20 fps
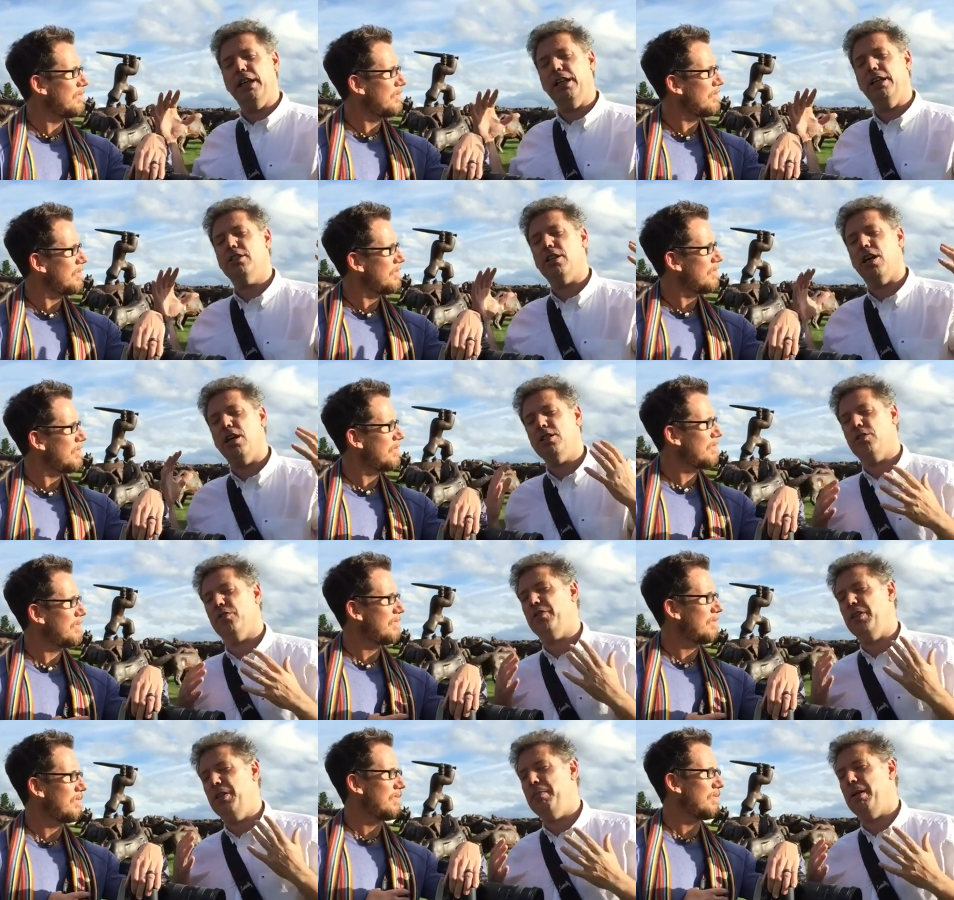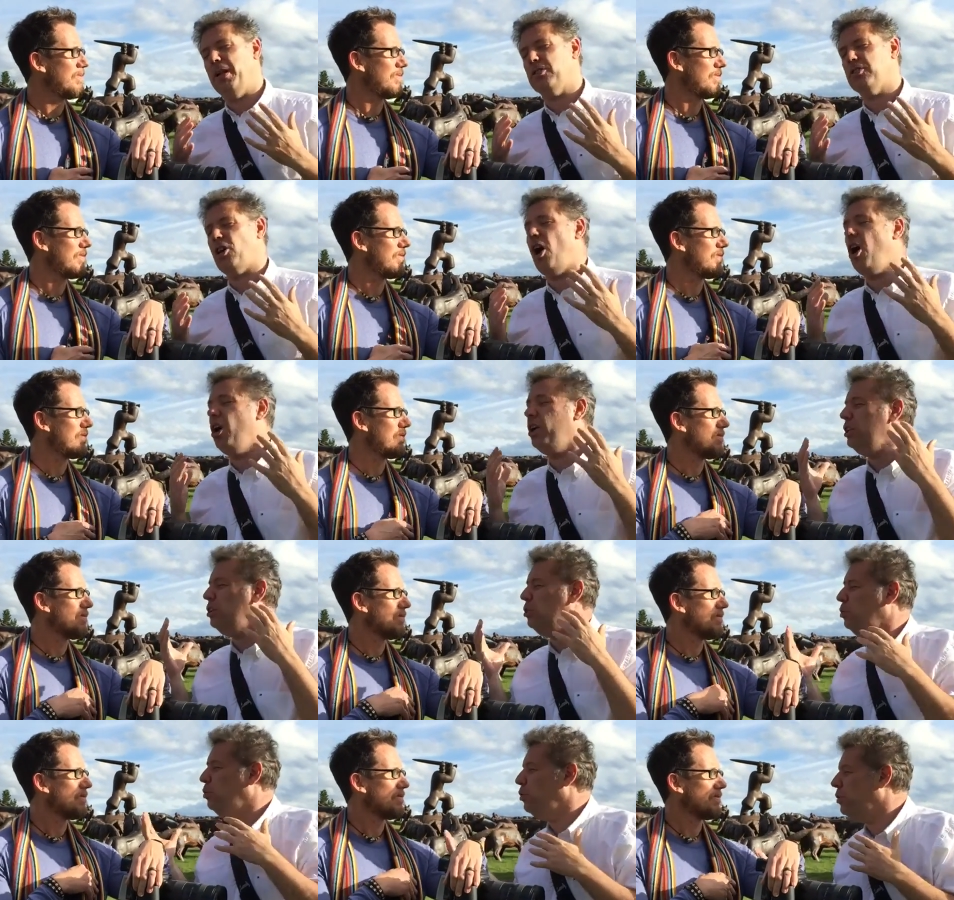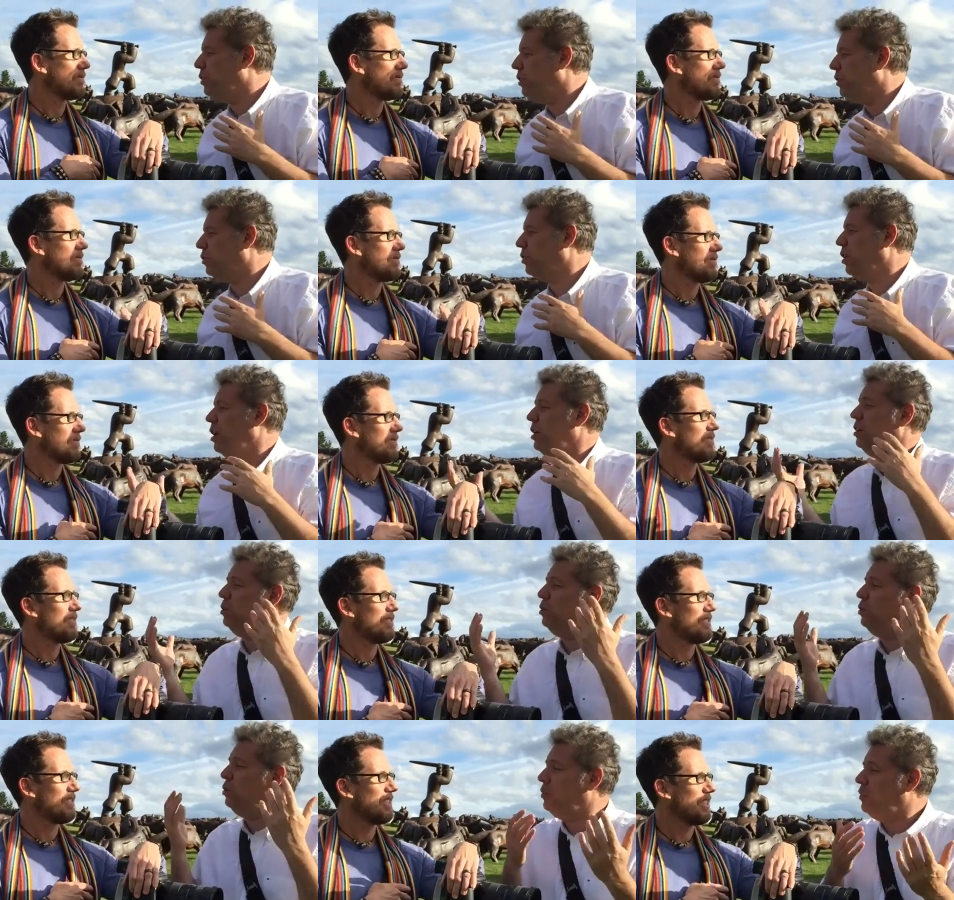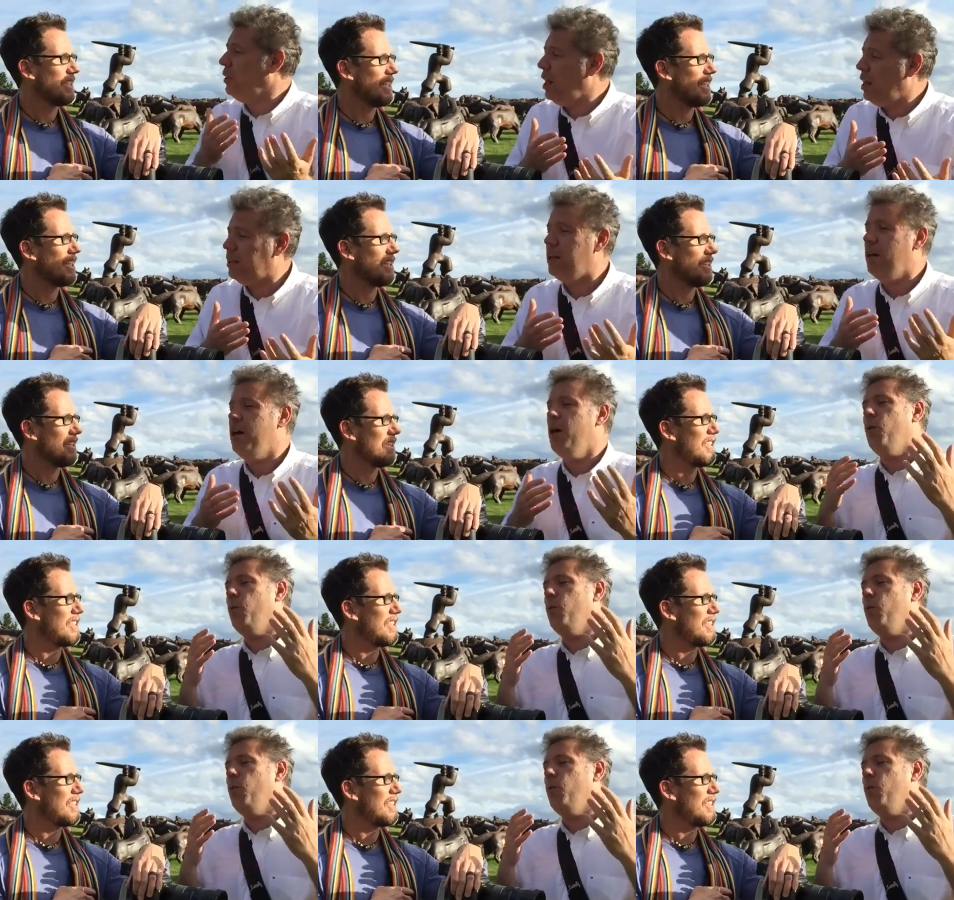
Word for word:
Speaker 1: getting tons of emails. How did you do this? How did you do that?